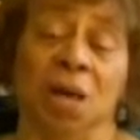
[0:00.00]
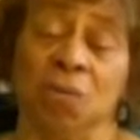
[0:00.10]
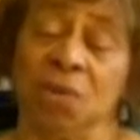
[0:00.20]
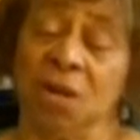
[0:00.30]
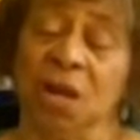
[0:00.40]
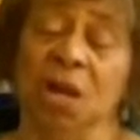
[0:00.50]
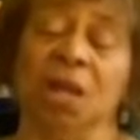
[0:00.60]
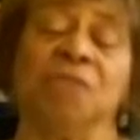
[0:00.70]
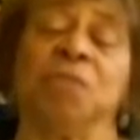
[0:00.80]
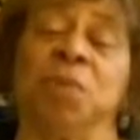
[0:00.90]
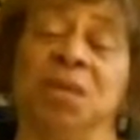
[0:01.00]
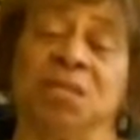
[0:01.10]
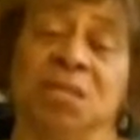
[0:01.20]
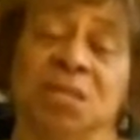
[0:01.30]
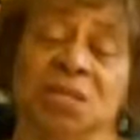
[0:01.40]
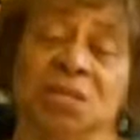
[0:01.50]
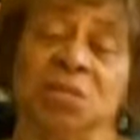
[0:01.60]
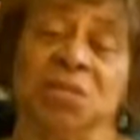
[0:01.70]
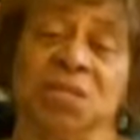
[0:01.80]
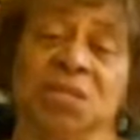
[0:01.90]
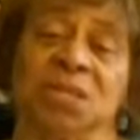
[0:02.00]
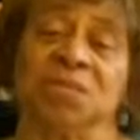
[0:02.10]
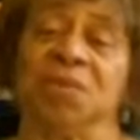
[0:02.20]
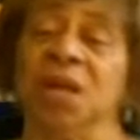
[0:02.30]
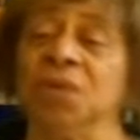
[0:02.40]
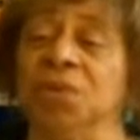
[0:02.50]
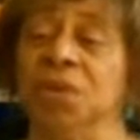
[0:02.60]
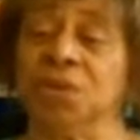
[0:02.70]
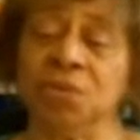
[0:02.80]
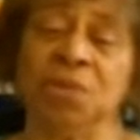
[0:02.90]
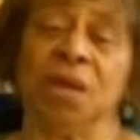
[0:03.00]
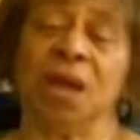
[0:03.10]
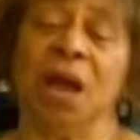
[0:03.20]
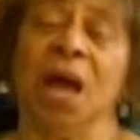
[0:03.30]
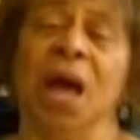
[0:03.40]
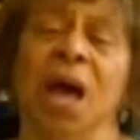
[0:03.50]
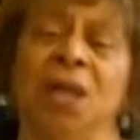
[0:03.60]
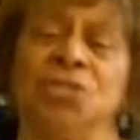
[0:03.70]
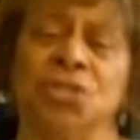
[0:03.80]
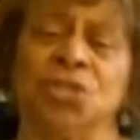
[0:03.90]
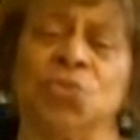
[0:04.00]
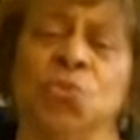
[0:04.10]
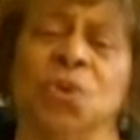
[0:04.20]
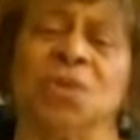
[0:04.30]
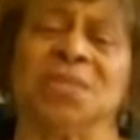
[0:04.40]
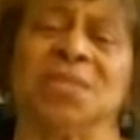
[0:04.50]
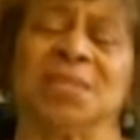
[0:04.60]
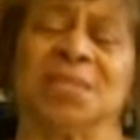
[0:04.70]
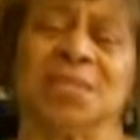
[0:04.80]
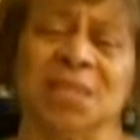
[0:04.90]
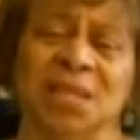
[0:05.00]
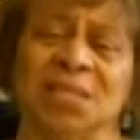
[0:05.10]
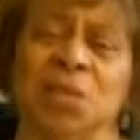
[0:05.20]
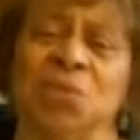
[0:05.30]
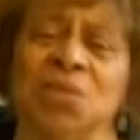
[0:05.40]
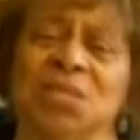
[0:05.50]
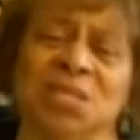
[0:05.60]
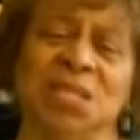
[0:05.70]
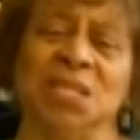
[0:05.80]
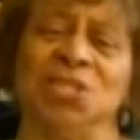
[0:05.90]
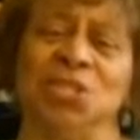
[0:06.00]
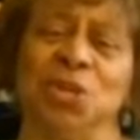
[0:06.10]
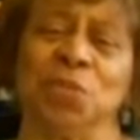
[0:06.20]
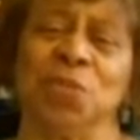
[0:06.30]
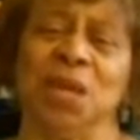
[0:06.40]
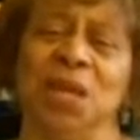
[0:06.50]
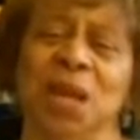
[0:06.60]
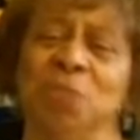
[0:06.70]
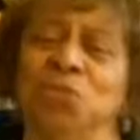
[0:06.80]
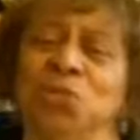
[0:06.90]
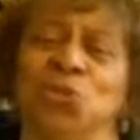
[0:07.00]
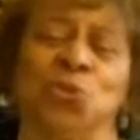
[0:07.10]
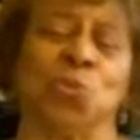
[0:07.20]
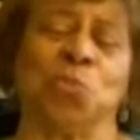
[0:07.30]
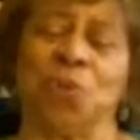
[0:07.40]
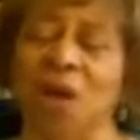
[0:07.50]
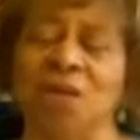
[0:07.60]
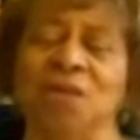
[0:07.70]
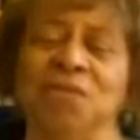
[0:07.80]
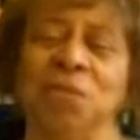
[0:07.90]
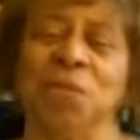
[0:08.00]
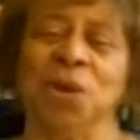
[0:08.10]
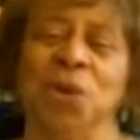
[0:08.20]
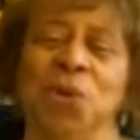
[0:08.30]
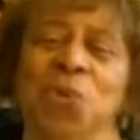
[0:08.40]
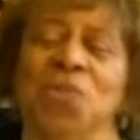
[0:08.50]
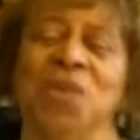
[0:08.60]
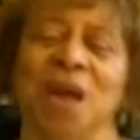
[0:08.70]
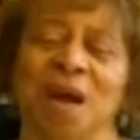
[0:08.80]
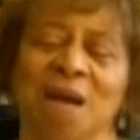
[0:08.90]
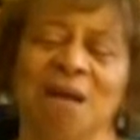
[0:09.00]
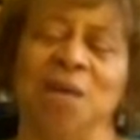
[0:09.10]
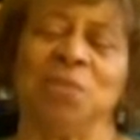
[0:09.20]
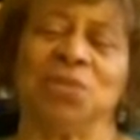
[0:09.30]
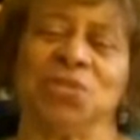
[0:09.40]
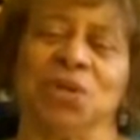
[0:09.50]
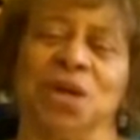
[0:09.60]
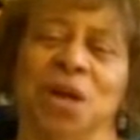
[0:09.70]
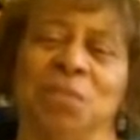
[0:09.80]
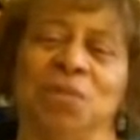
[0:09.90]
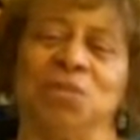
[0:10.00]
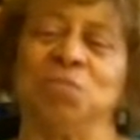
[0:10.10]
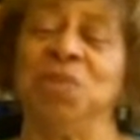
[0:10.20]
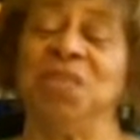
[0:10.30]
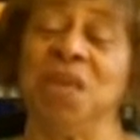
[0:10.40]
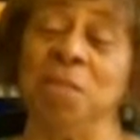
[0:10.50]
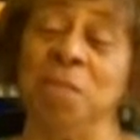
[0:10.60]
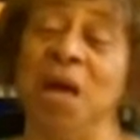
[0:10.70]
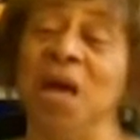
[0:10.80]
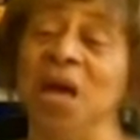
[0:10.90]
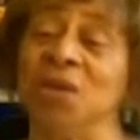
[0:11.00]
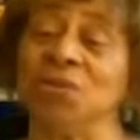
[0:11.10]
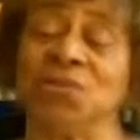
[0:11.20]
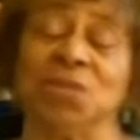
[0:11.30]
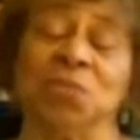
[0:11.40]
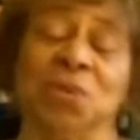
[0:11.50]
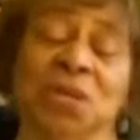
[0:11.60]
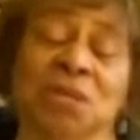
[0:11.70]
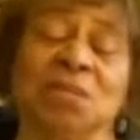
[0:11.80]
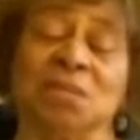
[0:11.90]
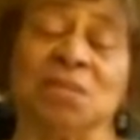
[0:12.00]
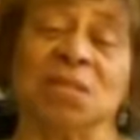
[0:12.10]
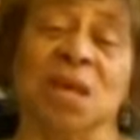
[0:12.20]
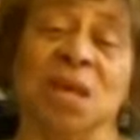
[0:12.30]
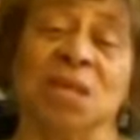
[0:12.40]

I want everybody's kids to be successful. I don't care who they are. I just want success. I want to see these young men, and I'm just so proud of them when they are able to accomplish, be they mine or someone else's.